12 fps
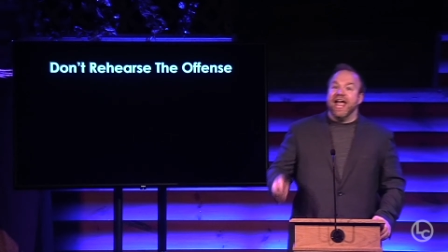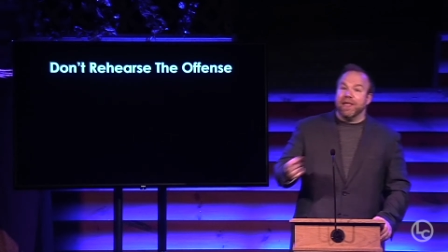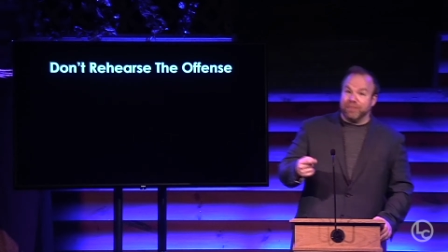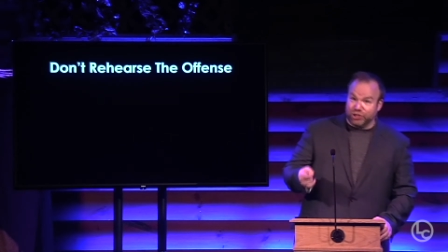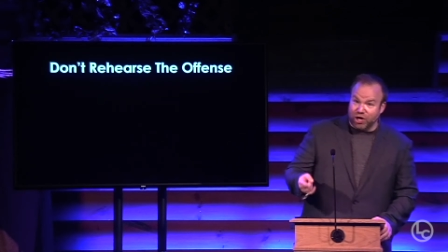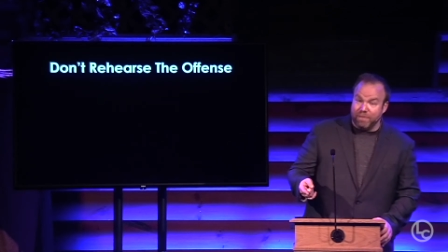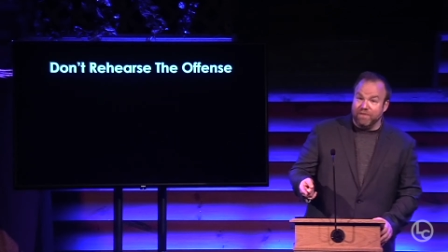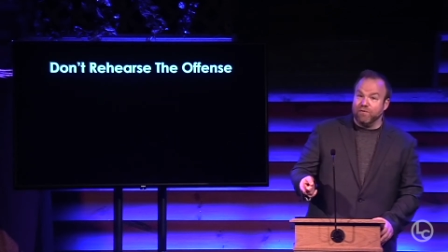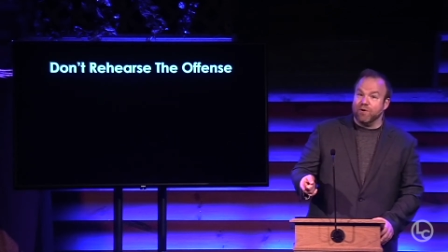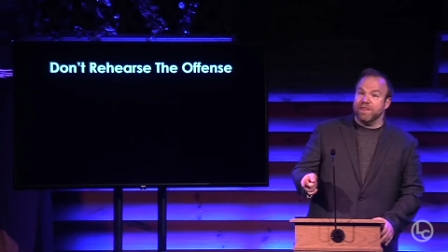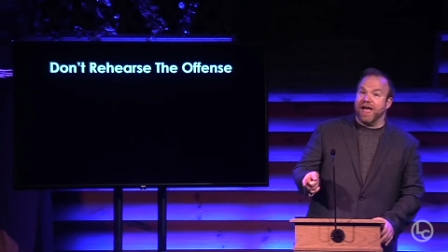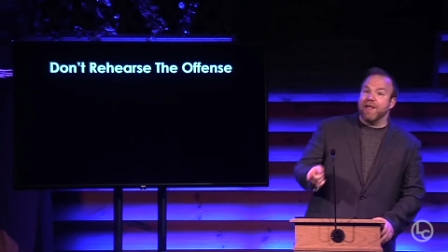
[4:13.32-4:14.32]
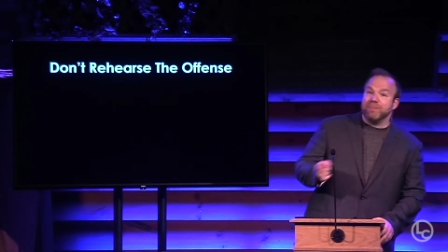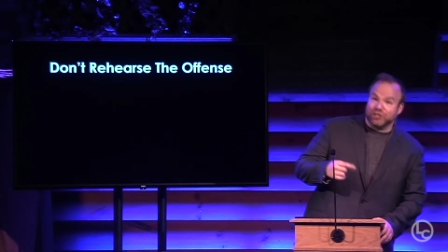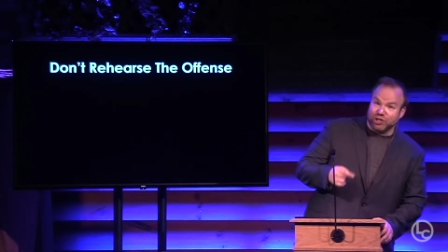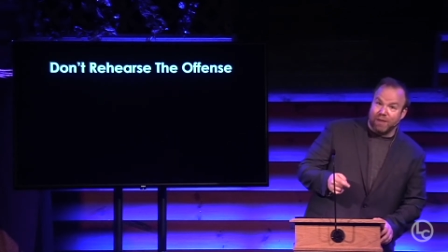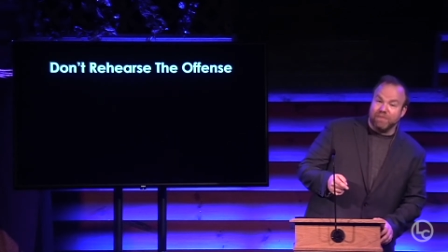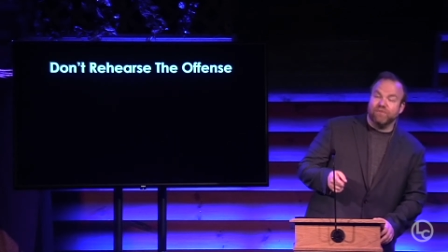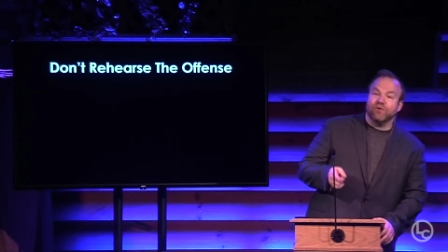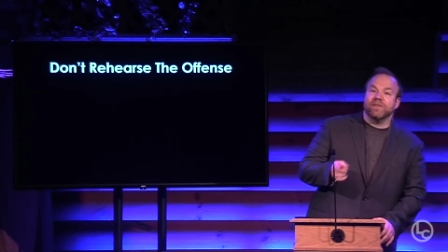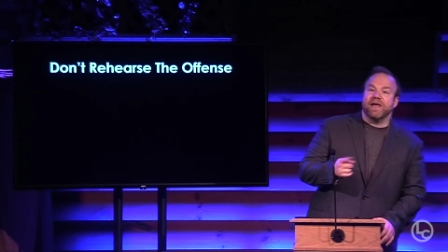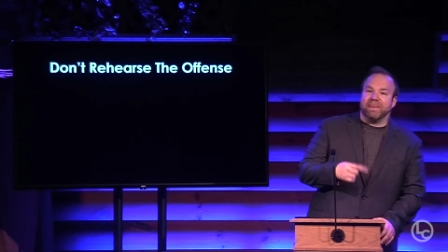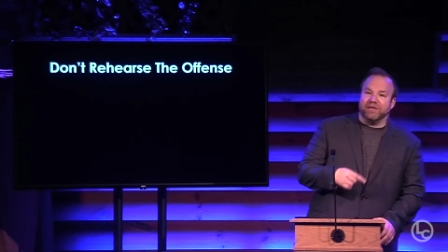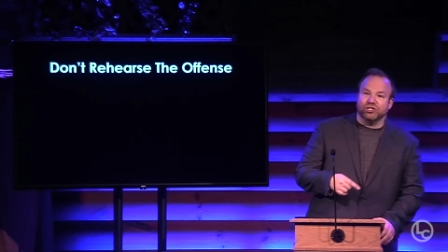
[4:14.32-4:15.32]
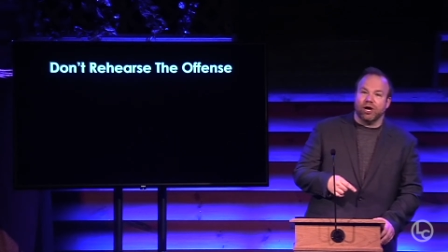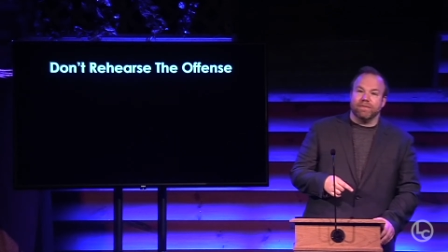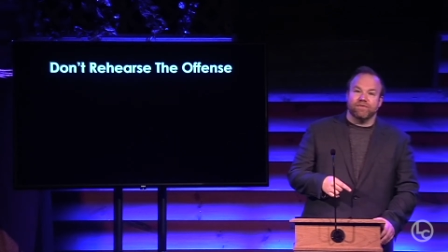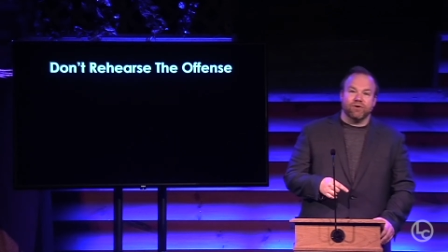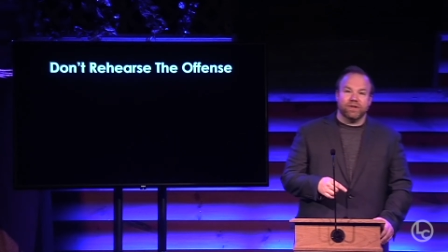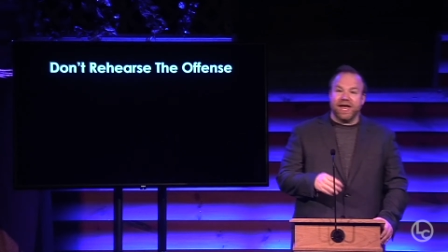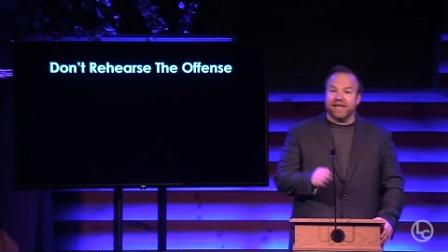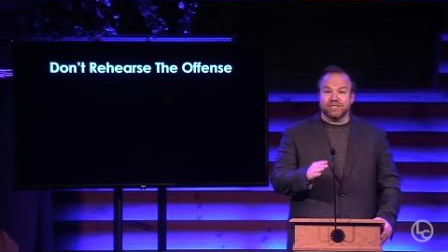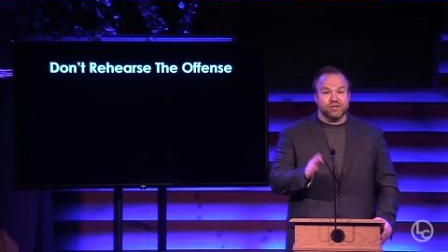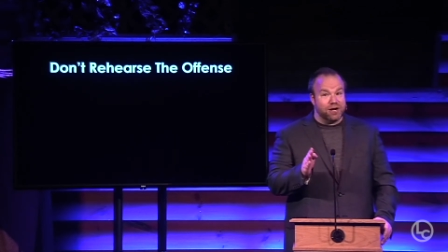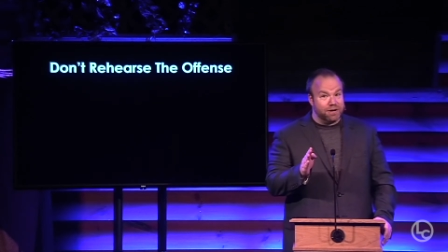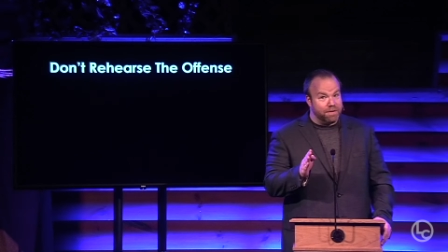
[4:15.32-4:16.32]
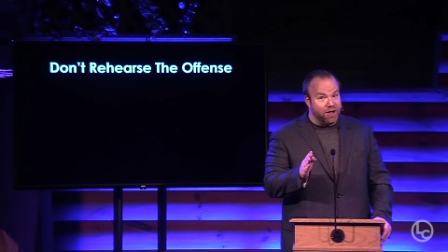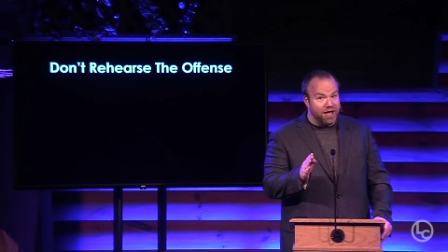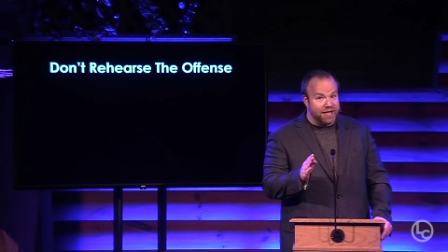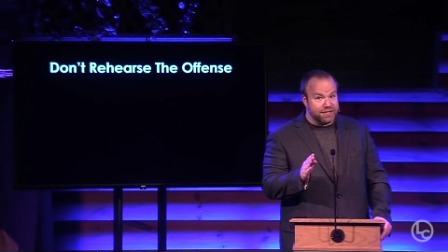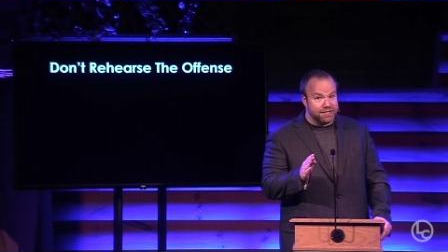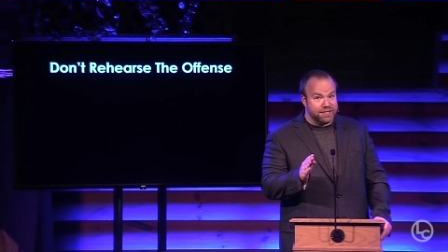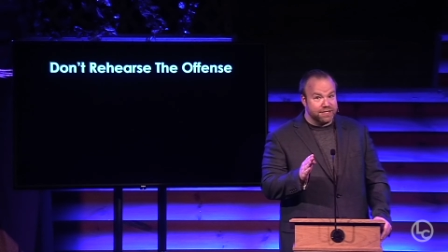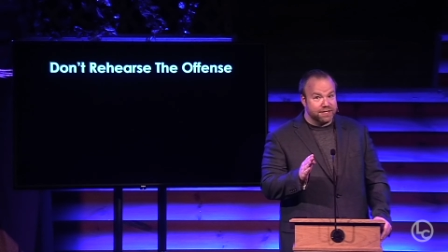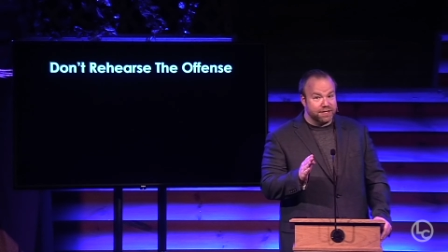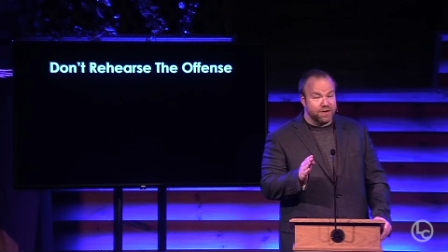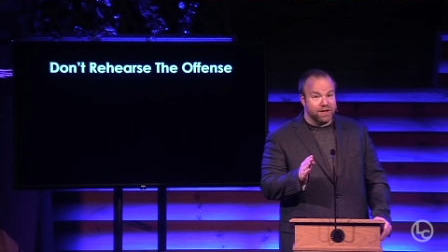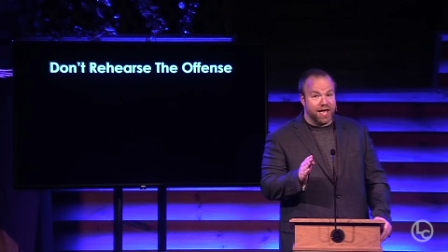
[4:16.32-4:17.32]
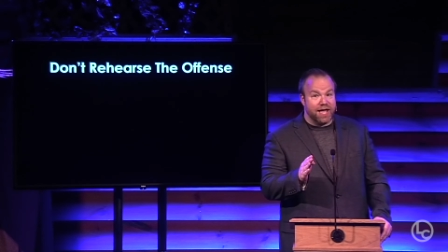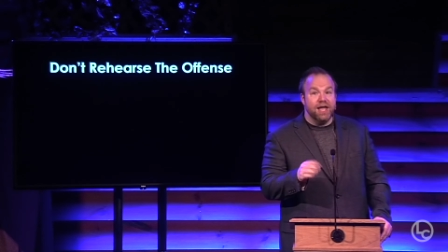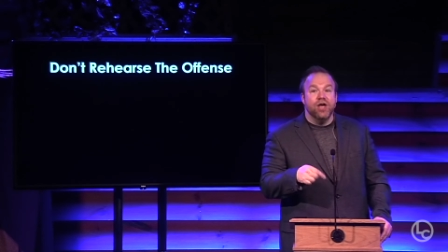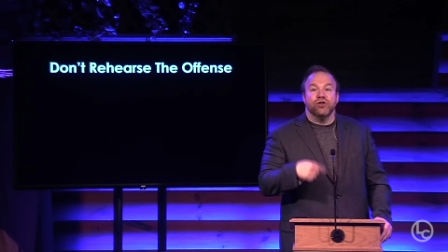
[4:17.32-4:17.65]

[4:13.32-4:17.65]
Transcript: and the job before that, and the job before that, and the job before that. It's not your boss, okay?